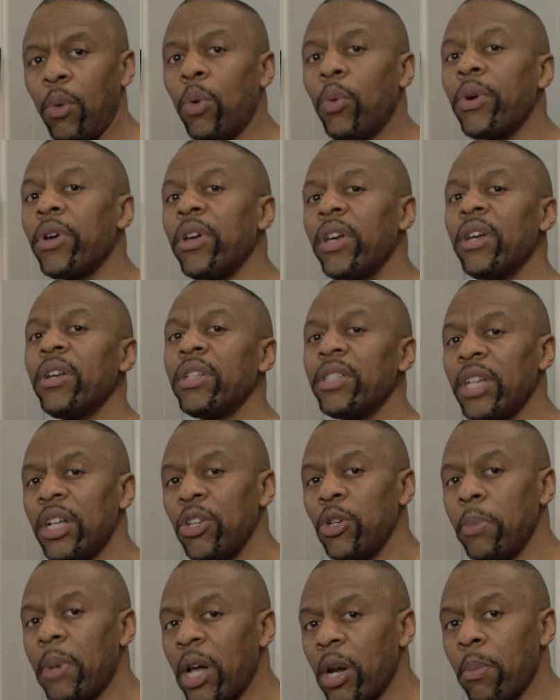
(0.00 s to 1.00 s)
Well, we're here to tell
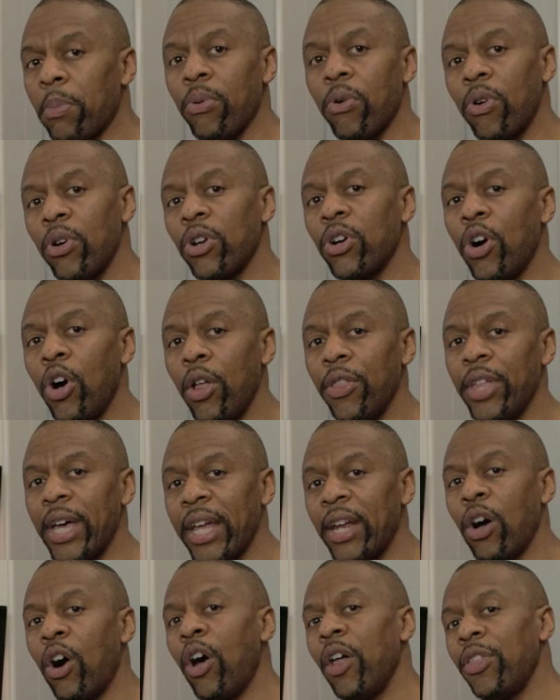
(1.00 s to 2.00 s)
you about a protocol
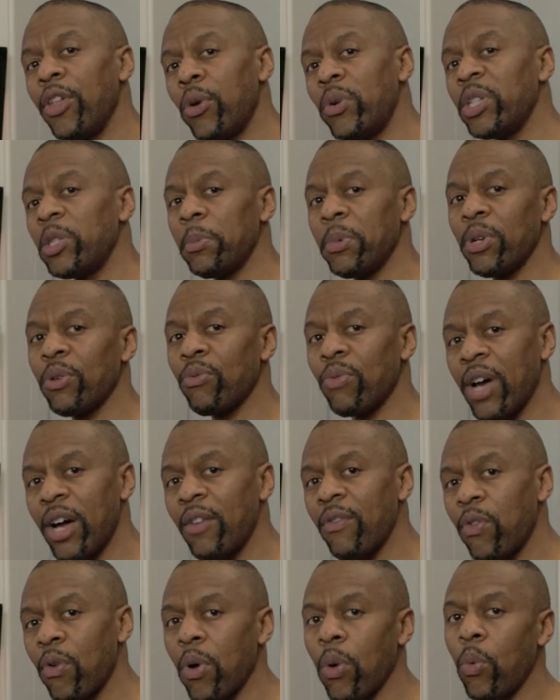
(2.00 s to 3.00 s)
that, although it's been
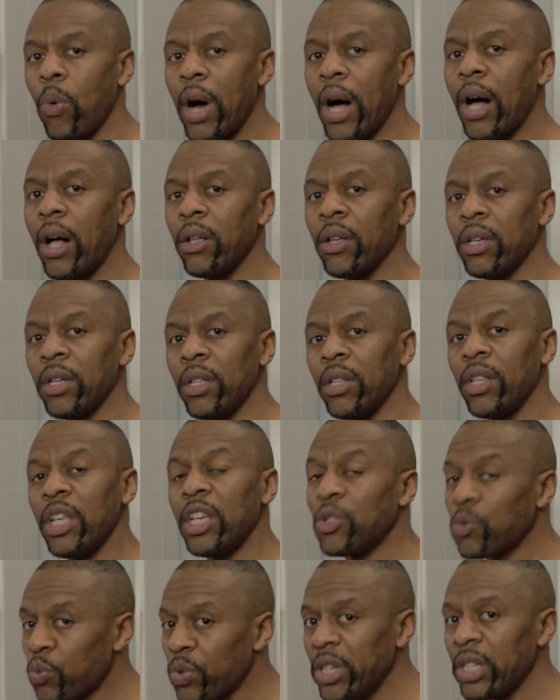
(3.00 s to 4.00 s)
around for a while,
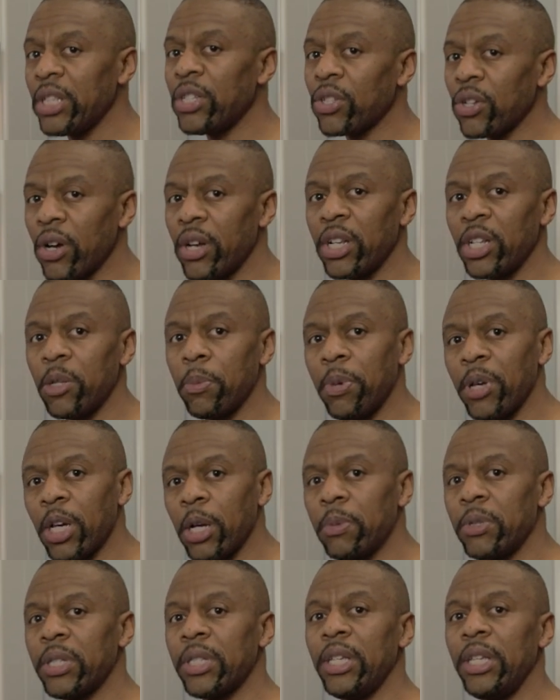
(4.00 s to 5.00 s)
is really starting to pick
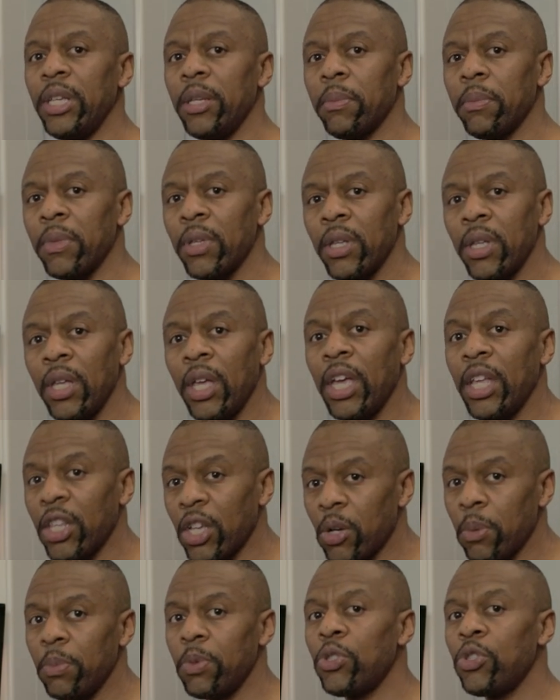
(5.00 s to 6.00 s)
up steam in the
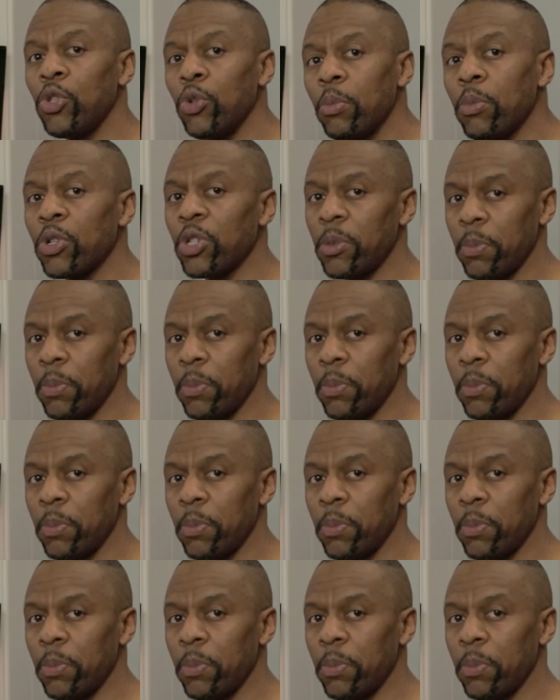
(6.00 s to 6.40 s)
consumer